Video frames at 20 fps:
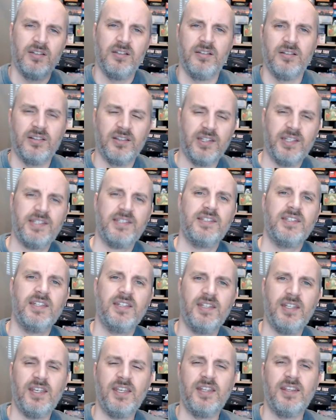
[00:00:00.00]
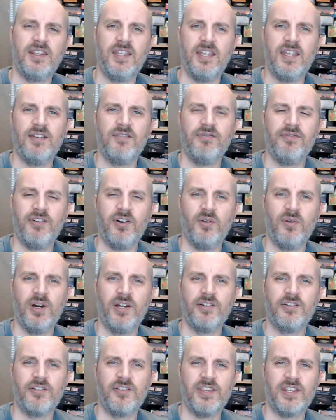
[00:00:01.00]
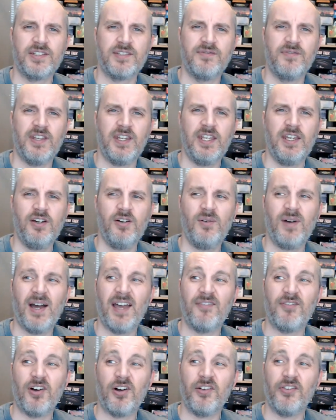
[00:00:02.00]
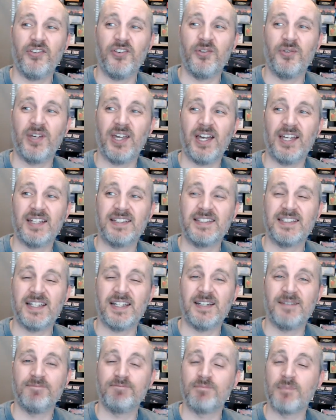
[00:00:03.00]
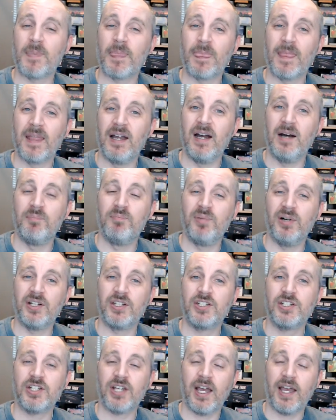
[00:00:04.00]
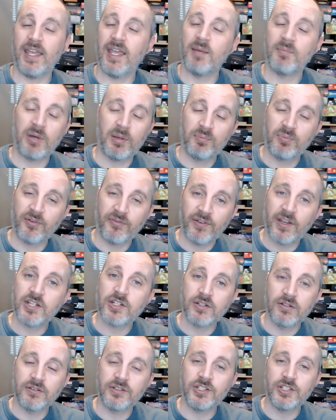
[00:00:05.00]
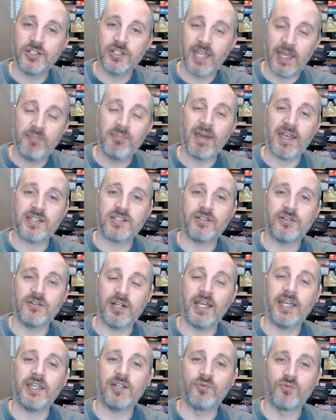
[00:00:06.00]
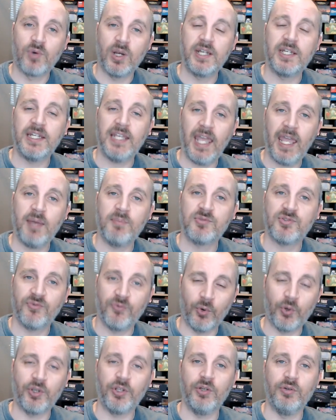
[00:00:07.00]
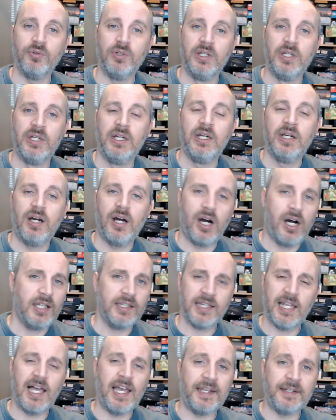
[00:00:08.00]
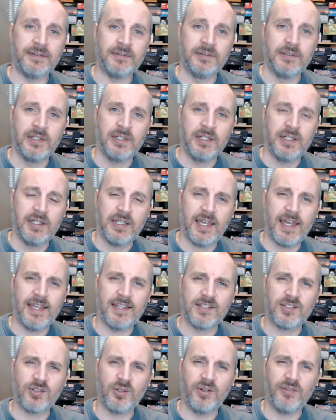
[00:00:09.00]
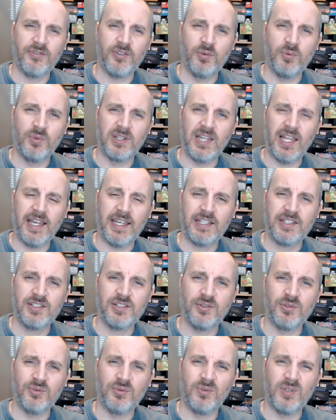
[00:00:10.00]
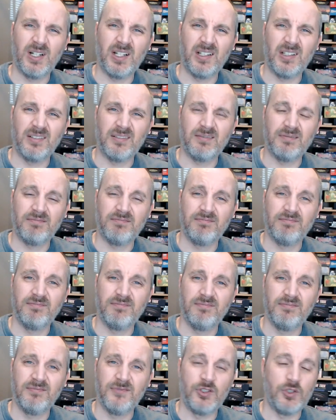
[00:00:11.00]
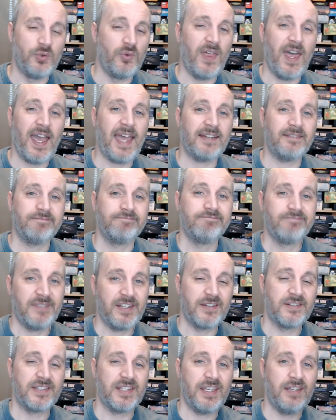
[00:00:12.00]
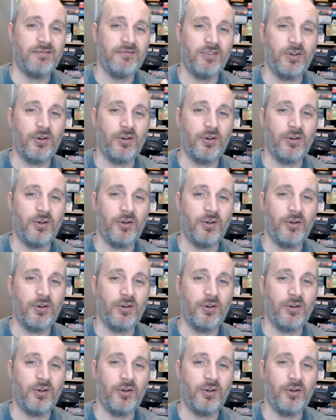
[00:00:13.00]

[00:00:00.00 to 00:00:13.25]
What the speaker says: listed in the info under this video. I've also got a bunch. I am a professional game master, and I can run games for you online. And so if you would like to do that, there's info